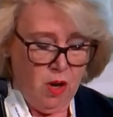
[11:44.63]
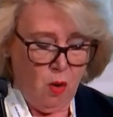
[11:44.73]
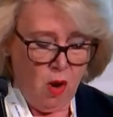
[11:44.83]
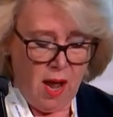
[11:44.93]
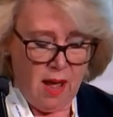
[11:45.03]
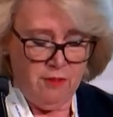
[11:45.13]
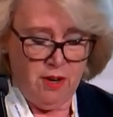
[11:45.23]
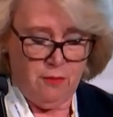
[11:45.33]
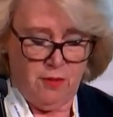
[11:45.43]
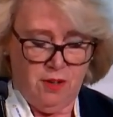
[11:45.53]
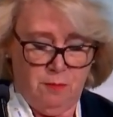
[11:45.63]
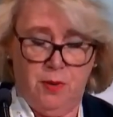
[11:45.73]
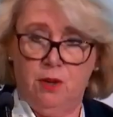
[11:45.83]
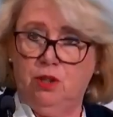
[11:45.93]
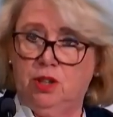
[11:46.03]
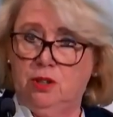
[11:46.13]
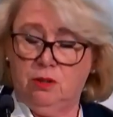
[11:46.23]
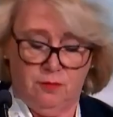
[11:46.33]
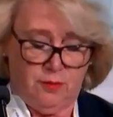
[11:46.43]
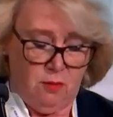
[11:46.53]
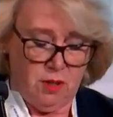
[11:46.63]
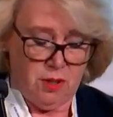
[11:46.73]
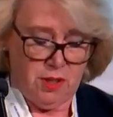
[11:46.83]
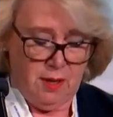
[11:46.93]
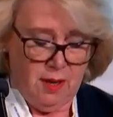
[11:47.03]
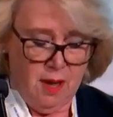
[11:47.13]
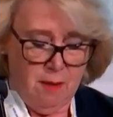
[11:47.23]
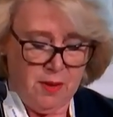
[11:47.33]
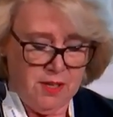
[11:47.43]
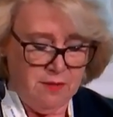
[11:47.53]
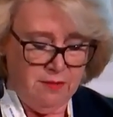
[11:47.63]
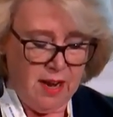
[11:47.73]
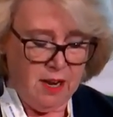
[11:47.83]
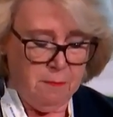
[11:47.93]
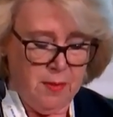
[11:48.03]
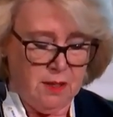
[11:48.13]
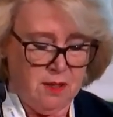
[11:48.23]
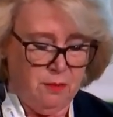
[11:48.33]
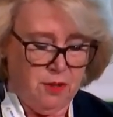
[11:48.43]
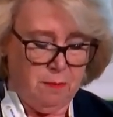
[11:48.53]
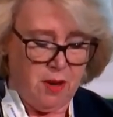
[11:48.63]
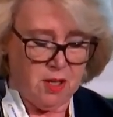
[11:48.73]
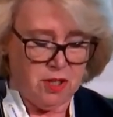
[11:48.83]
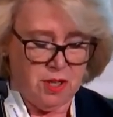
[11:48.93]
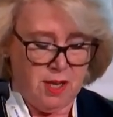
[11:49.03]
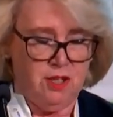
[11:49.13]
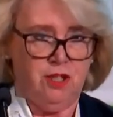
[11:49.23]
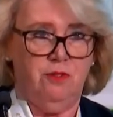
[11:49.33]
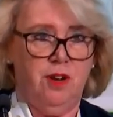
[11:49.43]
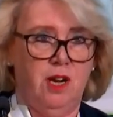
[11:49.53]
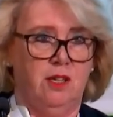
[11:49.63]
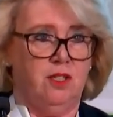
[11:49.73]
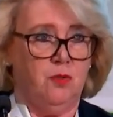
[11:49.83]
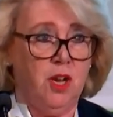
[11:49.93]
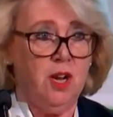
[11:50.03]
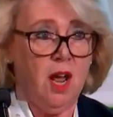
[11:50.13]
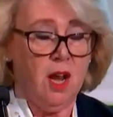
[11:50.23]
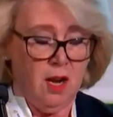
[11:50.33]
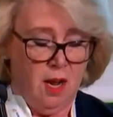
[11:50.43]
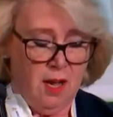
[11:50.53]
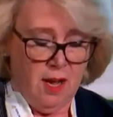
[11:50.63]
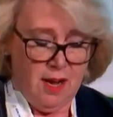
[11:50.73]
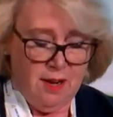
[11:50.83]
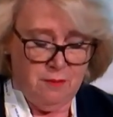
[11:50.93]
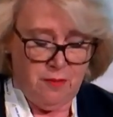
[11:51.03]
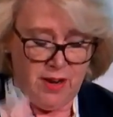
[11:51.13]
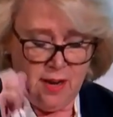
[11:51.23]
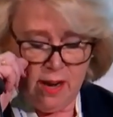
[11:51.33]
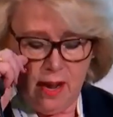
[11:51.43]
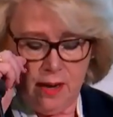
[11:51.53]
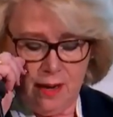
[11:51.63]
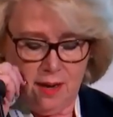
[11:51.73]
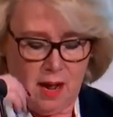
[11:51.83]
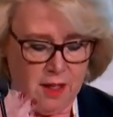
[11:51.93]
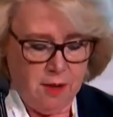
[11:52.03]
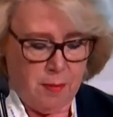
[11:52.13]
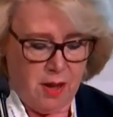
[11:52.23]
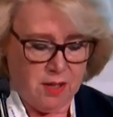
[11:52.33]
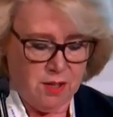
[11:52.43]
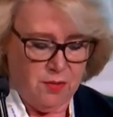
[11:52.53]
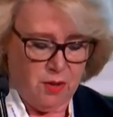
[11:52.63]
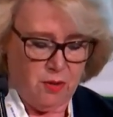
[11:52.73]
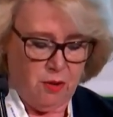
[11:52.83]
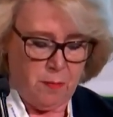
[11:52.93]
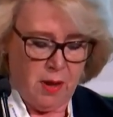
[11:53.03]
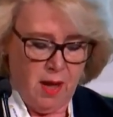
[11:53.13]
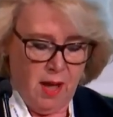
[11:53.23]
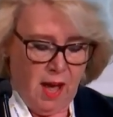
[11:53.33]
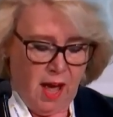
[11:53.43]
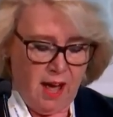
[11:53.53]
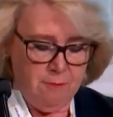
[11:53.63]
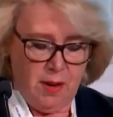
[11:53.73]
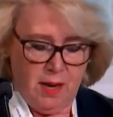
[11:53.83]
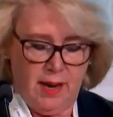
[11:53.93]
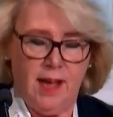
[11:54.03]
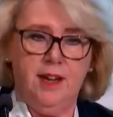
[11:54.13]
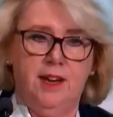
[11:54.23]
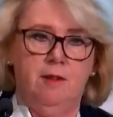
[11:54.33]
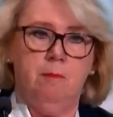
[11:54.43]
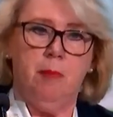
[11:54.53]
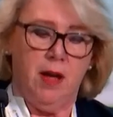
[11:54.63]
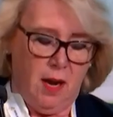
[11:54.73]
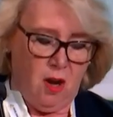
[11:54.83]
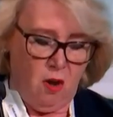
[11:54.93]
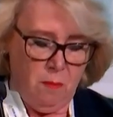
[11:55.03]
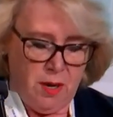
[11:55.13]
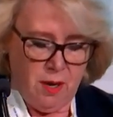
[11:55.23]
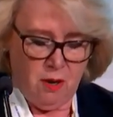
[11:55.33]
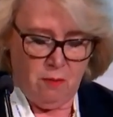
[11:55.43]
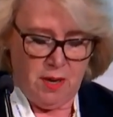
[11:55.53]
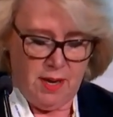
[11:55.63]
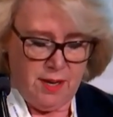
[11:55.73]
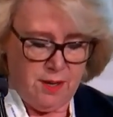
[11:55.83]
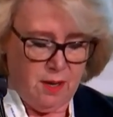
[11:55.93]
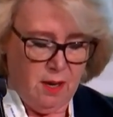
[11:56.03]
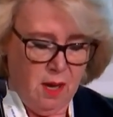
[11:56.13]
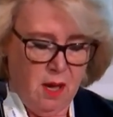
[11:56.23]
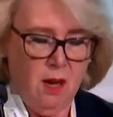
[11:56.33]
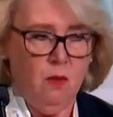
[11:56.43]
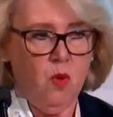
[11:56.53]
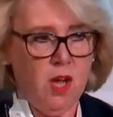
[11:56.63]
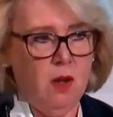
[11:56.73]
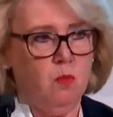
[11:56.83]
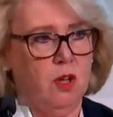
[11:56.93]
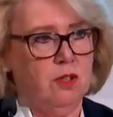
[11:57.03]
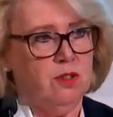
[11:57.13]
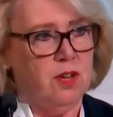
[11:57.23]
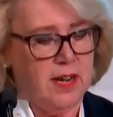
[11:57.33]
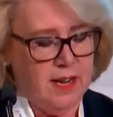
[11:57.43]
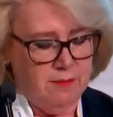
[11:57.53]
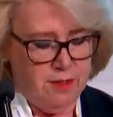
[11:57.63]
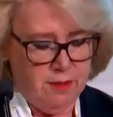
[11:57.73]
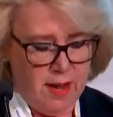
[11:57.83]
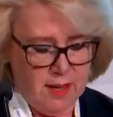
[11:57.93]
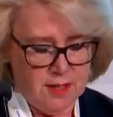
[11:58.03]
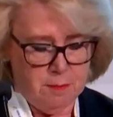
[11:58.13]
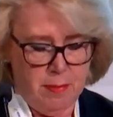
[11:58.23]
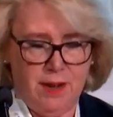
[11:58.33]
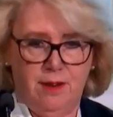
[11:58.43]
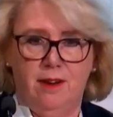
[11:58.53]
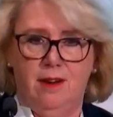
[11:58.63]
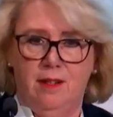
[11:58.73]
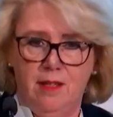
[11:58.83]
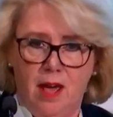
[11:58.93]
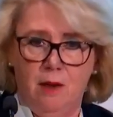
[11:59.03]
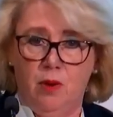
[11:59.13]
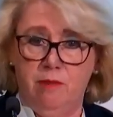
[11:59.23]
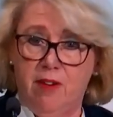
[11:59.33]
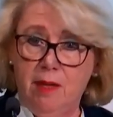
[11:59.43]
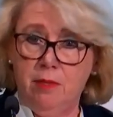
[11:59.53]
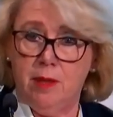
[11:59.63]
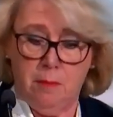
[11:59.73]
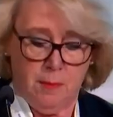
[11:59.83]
We all have different approaches to forestry, but developments of the past century in Sweden, in Finland, and other parts of Europe have been guided by a common denominator. We want to leave things better than we found